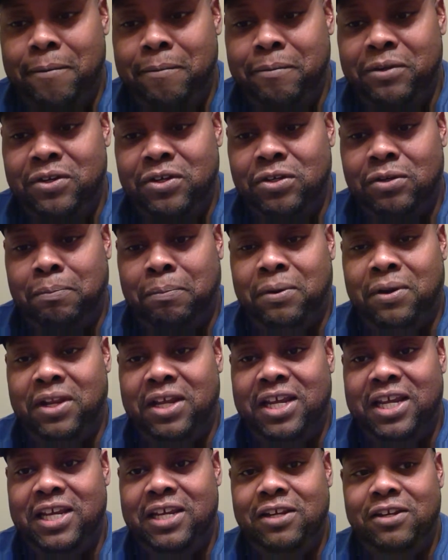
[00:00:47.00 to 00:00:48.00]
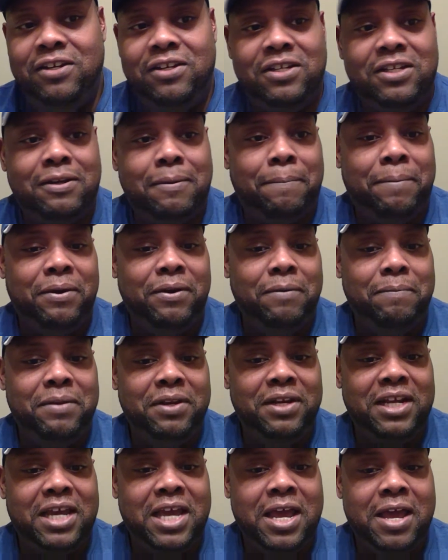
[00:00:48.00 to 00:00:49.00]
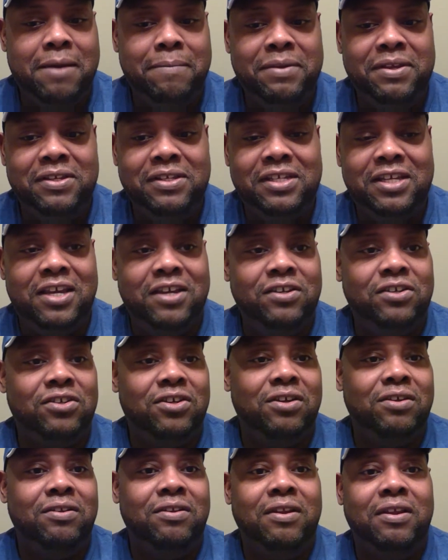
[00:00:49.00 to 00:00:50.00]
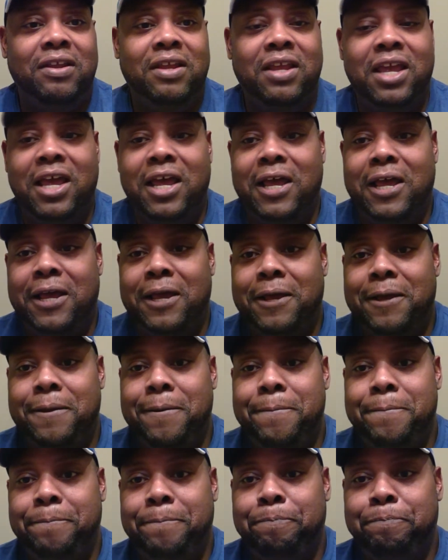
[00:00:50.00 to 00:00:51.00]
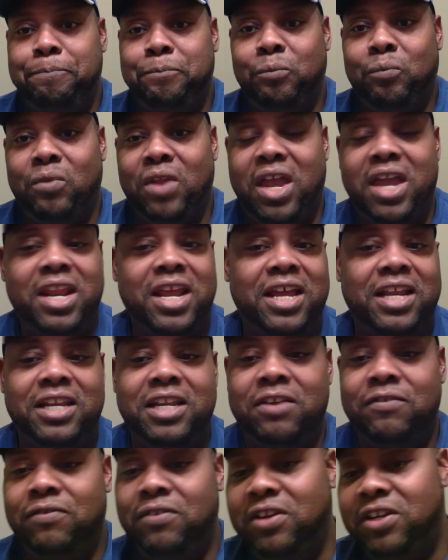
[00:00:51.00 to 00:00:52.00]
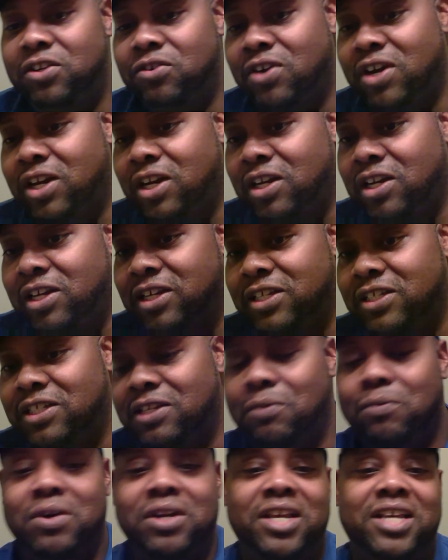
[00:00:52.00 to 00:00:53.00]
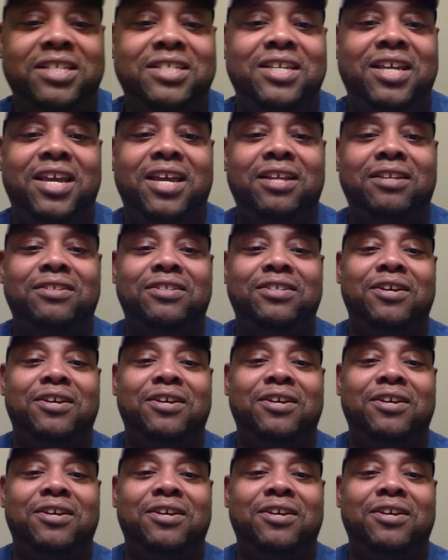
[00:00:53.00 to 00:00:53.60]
just please put them in the comment section, and I'll definitely try to look and see where that's at.